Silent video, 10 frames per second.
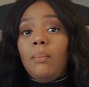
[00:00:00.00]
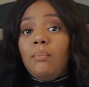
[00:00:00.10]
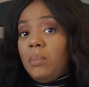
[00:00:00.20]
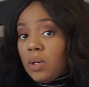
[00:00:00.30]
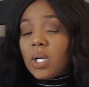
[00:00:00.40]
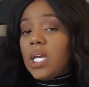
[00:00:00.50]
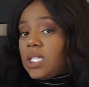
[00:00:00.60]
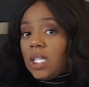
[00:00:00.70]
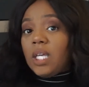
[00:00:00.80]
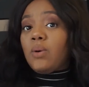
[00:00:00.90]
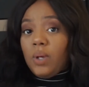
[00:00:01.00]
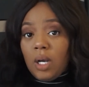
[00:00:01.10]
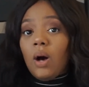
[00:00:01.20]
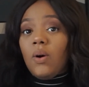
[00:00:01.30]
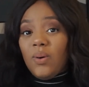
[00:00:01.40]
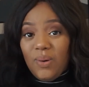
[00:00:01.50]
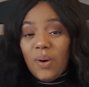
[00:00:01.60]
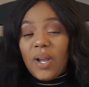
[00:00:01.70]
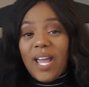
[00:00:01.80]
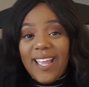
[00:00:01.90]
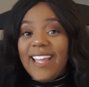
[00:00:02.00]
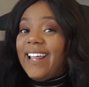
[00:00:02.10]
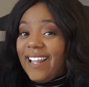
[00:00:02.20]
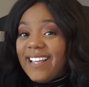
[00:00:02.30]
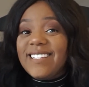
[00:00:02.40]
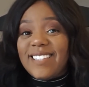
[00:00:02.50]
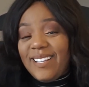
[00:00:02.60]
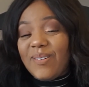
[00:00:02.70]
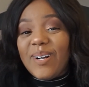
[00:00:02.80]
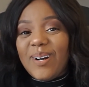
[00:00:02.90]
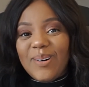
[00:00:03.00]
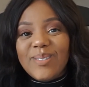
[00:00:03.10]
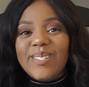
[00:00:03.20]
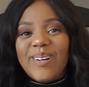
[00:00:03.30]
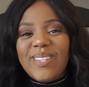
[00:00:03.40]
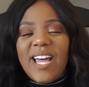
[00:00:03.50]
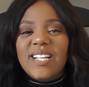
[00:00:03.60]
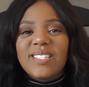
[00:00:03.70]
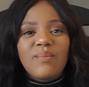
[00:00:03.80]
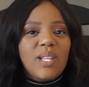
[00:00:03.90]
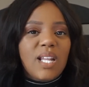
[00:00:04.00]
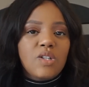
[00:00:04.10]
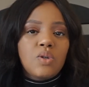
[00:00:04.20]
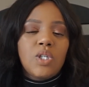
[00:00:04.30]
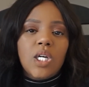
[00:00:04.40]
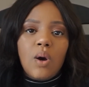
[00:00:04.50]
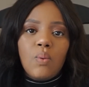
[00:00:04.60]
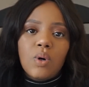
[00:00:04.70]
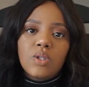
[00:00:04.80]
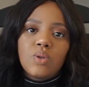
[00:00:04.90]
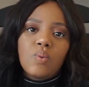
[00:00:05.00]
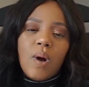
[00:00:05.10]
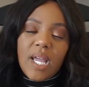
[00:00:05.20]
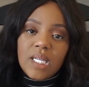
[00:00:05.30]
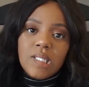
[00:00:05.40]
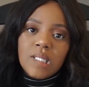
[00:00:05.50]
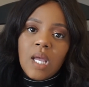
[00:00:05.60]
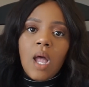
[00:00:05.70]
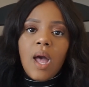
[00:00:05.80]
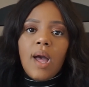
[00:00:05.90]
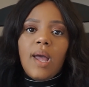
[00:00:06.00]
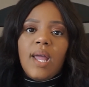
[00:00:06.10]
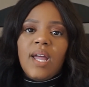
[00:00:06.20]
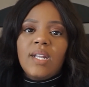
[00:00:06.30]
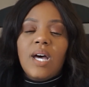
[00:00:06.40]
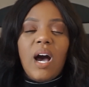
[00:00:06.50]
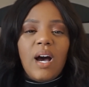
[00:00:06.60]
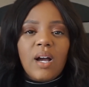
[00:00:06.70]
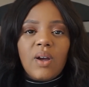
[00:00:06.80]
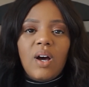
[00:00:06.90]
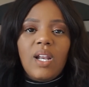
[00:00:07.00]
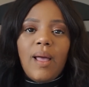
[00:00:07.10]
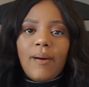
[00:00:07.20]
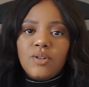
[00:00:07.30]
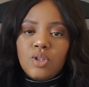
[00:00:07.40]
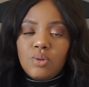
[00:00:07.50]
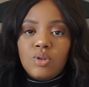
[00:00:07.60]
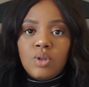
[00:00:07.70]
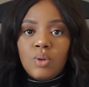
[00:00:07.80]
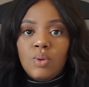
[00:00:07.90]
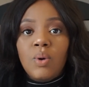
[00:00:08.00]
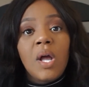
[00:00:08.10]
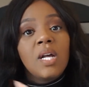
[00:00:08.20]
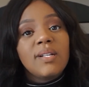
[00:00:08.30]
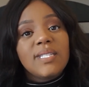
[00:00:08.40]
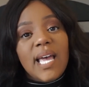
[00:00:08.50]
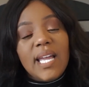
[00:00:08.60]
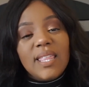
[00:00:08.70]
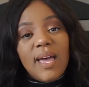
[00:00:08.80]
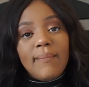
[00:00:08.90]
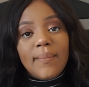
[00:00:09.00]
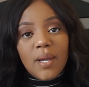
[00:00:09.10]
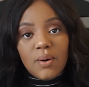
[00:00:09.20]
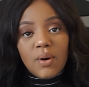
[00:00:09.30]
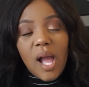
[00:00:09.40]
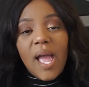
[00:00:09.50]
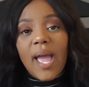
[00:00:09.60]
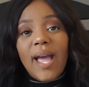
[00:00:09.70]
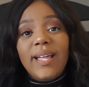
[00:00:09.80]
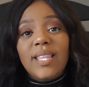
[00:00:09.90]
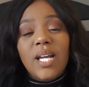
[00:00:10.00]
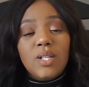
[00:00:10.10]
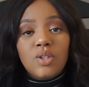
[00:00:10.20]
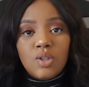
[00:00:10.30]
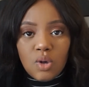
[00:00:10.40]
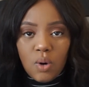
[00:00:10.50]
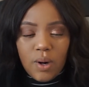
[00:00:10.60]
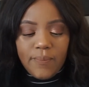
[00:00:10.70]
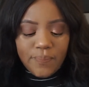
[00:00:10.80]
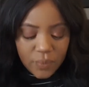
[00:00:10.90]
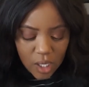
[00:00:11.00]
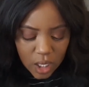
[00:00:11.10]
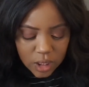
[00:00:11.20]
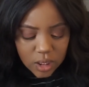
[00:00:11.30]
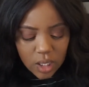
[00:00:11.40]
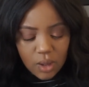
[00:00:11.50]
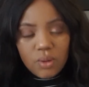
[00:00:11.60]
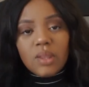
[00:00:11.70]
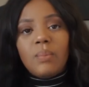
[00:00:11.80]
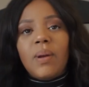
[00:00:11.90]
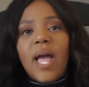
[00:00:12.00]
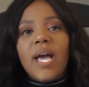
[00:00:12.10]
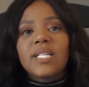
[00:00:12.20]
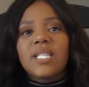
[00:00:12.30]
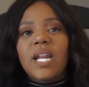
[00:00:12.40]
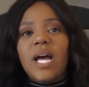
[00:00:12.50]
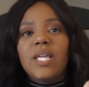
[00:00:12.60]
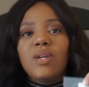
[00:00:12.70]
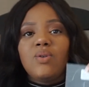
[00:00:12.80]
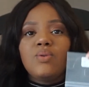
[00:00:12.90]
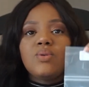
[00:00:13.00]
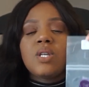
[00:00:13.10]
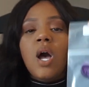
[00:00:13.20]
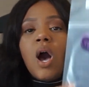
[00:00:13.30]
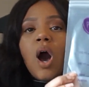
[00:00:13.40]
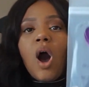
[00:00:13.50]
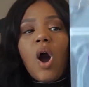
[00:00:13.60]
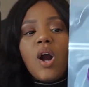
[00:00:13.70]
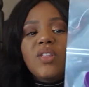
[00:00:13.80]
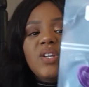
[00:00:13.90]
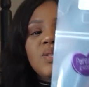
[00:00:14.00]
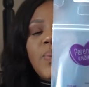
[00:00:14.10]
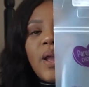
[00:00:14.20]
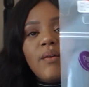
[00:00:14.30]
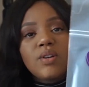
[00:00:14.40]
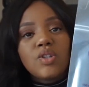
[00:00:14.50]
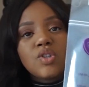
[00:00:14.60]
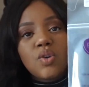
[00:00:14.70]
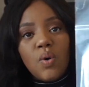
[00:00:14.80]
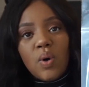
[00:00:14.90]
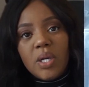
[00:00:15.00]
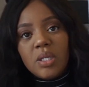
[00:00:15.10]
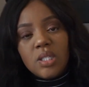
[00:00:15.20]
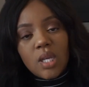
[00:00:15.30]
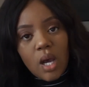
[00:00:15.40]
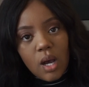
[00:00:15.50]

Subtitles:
milk is liquid gold, okay? It is liquid gold. So that is something that you don't want to waste. And the Haaka allows you to take that milk and then store it. So the bags that I use are these Parents' Choice